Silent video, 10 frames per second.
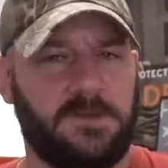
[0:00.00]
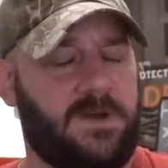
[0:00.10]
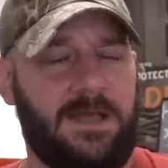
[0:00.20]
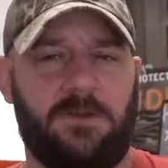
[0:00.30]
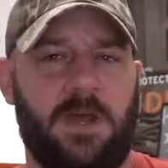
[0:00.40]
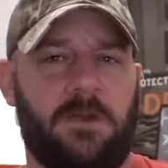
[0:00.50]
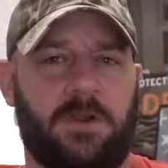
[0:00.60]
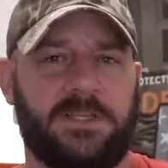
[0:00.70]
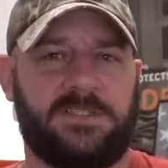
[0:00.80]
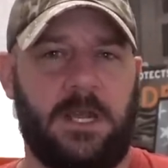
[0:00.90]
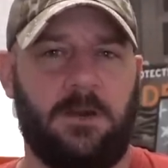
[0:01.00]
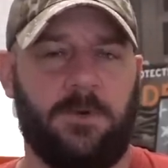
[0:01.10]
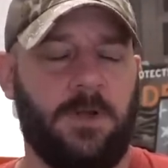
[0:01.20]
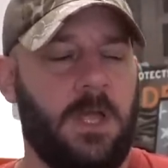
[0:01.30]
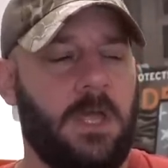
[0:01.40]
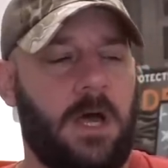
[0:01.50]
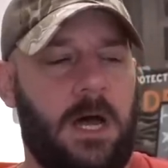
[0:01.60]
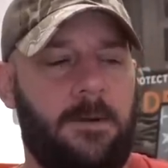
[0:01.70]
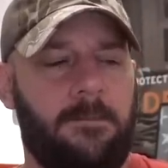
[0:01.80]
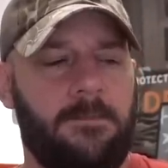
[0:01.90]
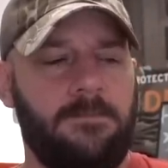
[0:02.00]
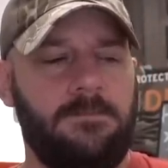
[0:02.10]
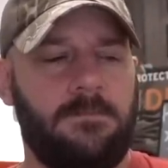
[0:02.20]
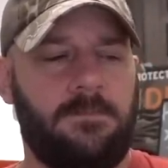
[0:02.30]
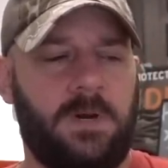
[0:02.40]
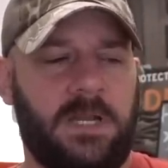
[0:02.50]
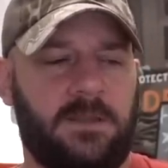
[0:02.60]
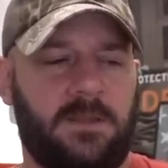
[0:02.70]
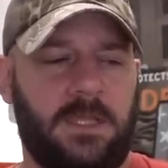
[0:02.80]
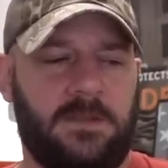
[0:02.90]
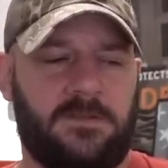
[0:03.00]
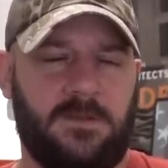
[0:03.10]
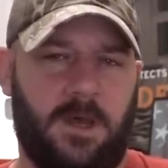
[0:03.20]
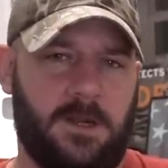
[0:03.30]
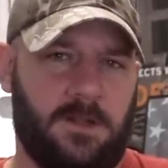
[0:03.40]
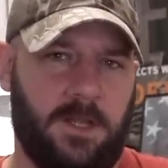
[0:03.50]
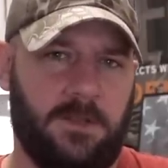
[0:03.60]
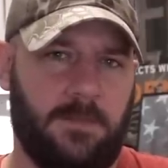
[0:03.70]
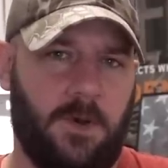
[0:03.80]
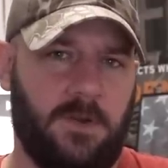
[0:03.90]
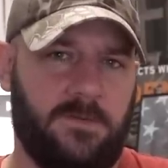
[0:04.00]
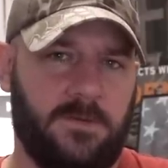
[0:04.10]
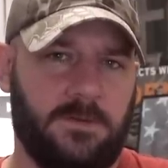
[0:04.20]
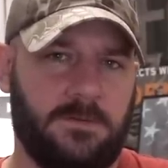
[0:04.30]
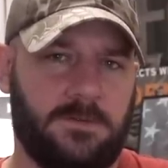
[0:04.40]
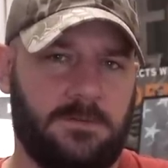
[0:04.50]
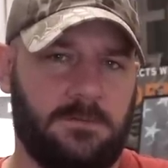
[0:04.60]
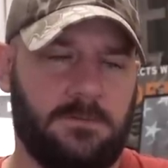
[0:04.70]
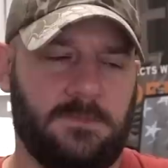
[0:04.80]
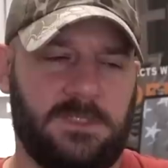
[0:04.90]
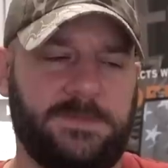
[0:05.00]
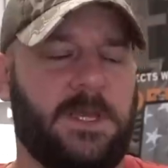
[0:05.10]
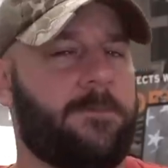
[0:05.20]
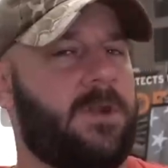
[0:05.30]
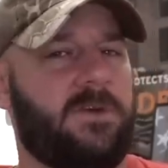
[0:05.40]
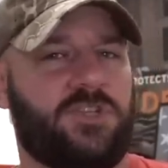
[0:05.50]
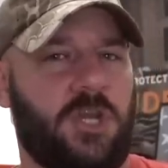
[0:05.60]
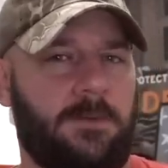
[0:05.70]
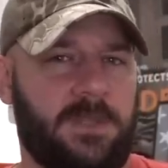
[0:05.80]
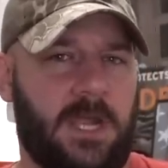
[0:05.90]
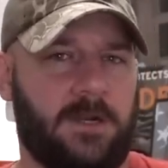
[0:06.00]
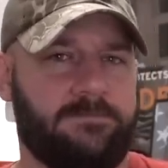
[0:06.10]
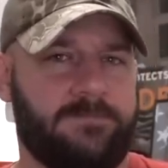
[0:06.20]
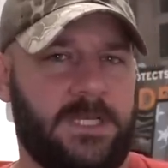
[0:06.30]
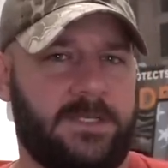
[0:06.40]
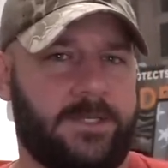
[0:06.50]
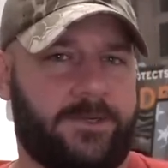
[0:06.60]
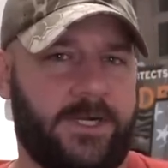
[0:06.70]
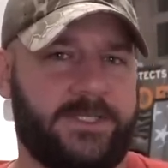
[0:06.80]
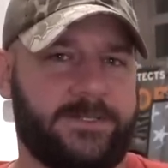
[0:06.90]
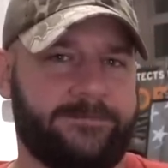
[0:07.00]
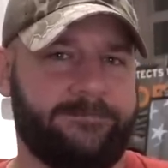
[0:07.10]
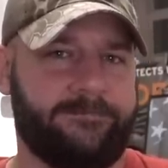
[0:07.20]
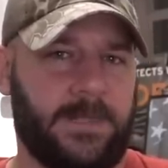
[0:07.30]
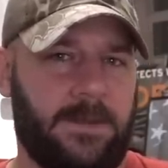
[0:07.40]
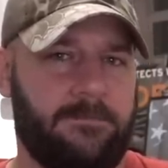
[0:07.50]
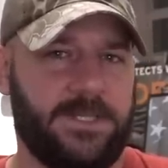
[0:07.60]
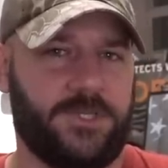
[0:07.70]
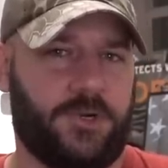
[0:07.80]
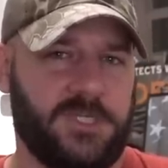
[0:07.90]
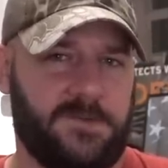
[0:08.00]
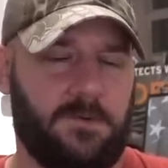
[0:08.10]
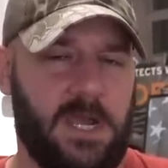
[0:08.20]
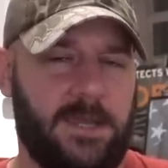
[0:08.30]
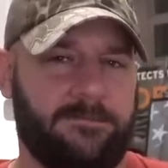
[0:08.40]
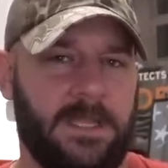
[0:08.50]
The violent rhetoric is terrible. But it's unclear the motive. Seems like a bit of a jump there, doesn't it, Chris? Mr. Christopher Wray?